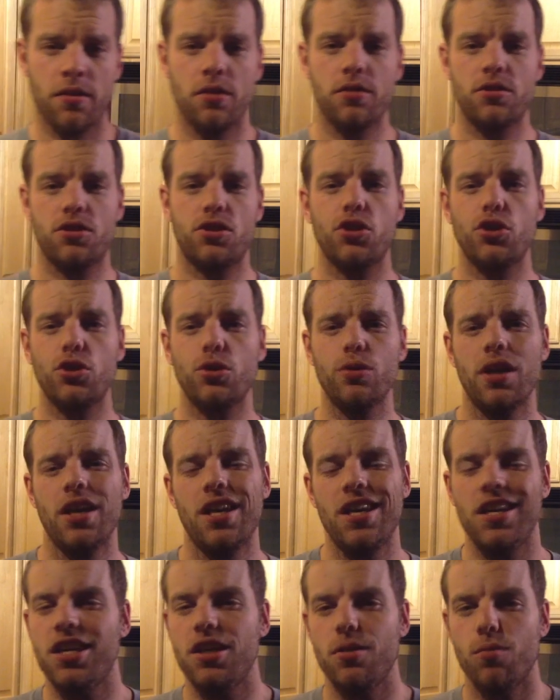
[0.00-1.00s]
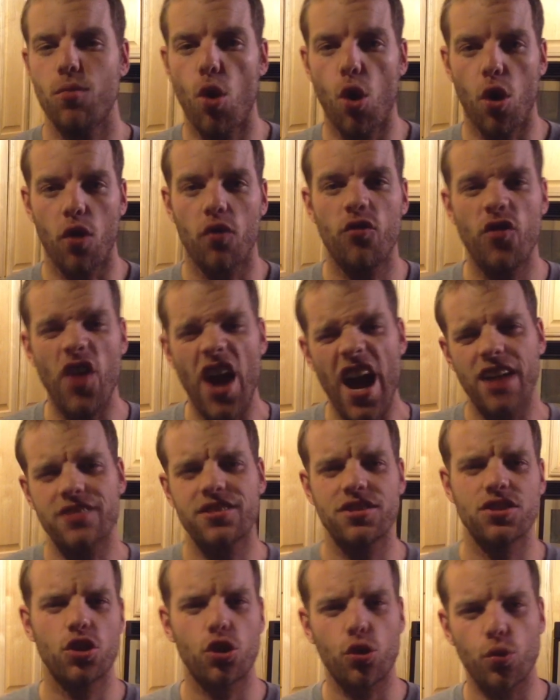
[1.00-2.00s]
2, eat more
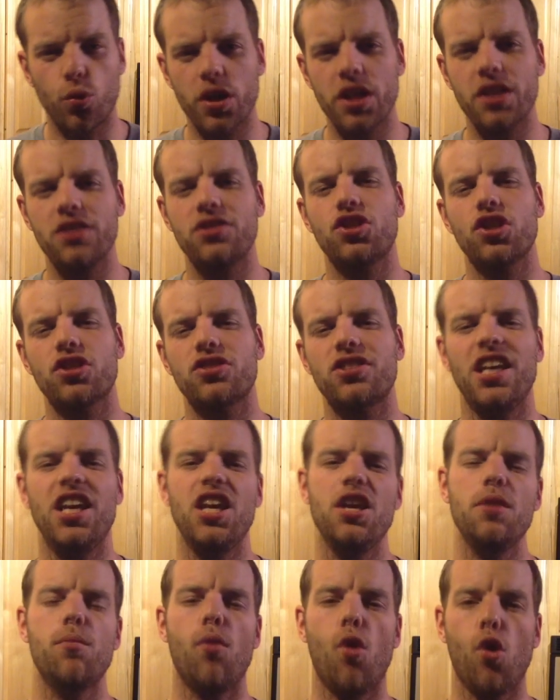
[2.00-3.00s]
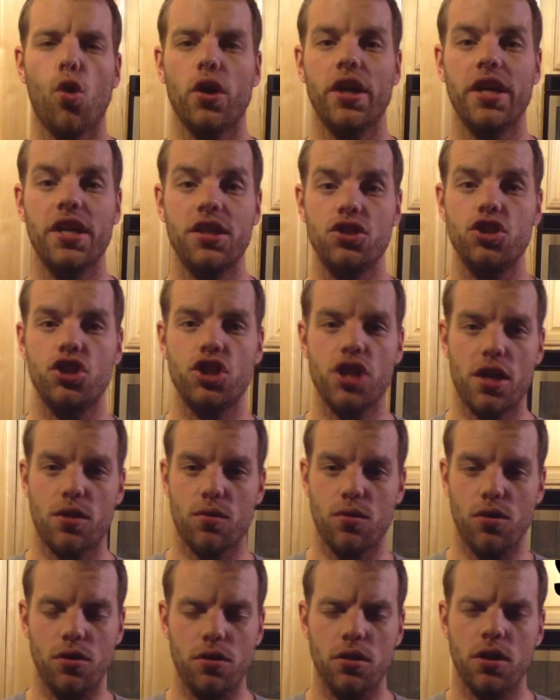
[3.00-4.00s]
fats, and 3, just eat more in
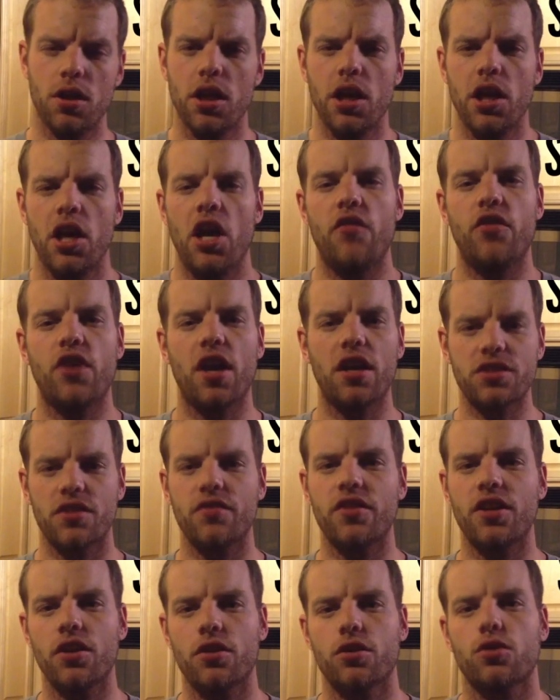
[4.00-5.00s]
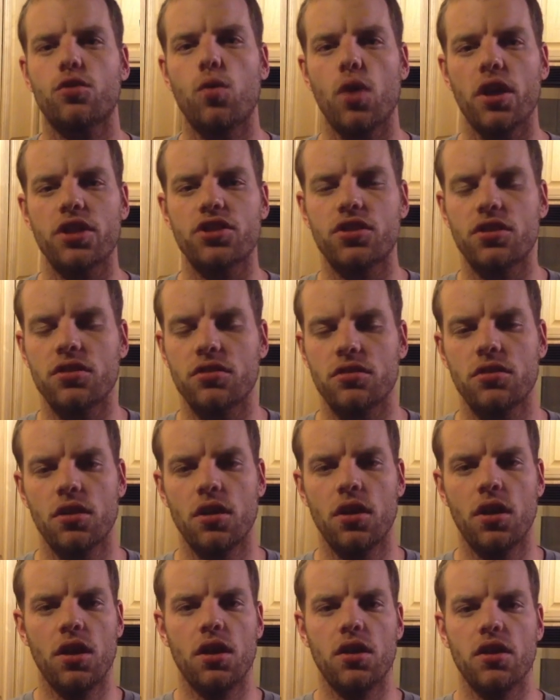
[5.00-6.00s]
general. If you guys have any other questions,
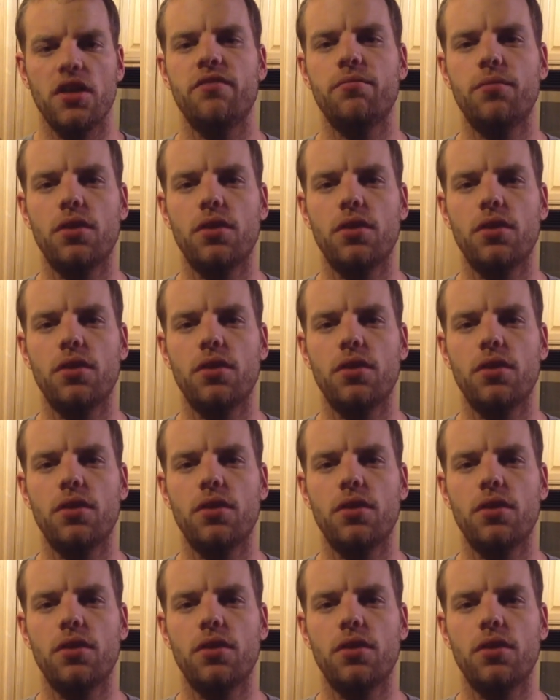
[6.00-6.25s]
leave them